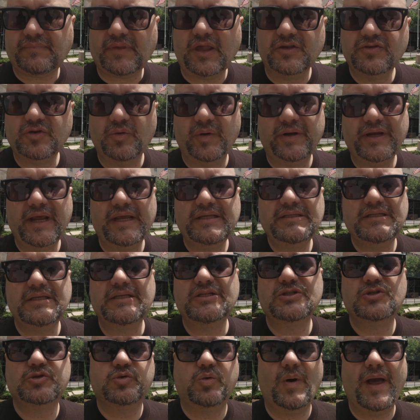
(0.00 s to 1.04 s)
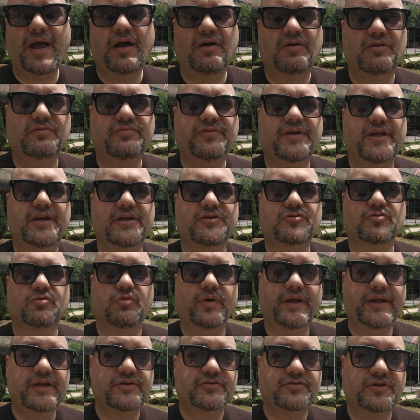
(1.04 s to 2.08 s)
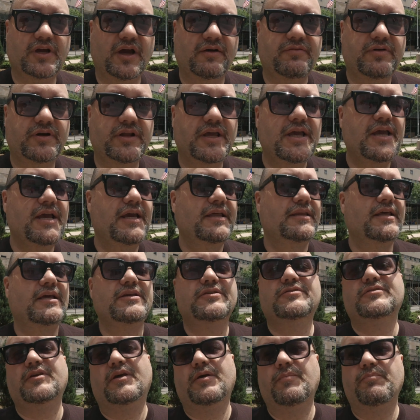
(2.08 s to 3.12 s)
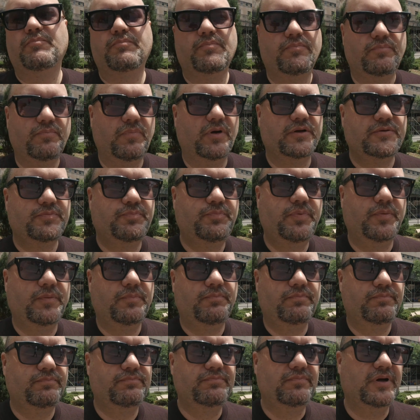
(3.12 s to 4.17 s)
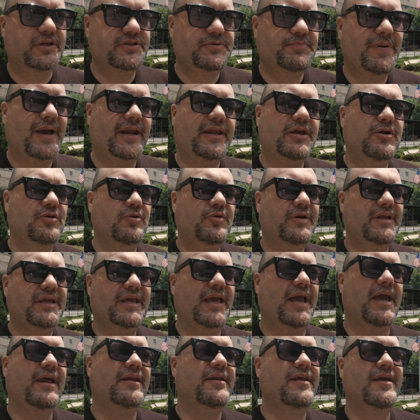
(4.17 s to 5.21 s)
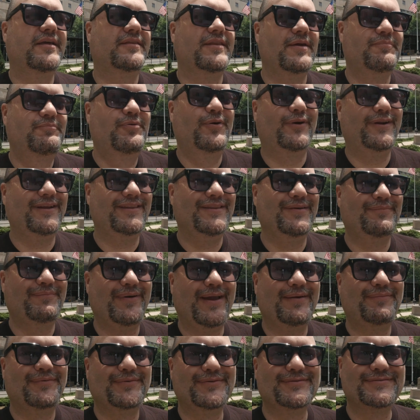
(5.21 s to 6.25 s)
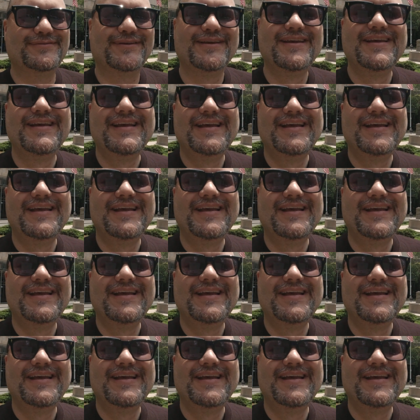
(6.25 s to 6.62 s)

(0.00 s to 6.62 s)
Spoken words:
So in 1912, it is rediscovered. They say much ballyhooed again, and they put it in the papers.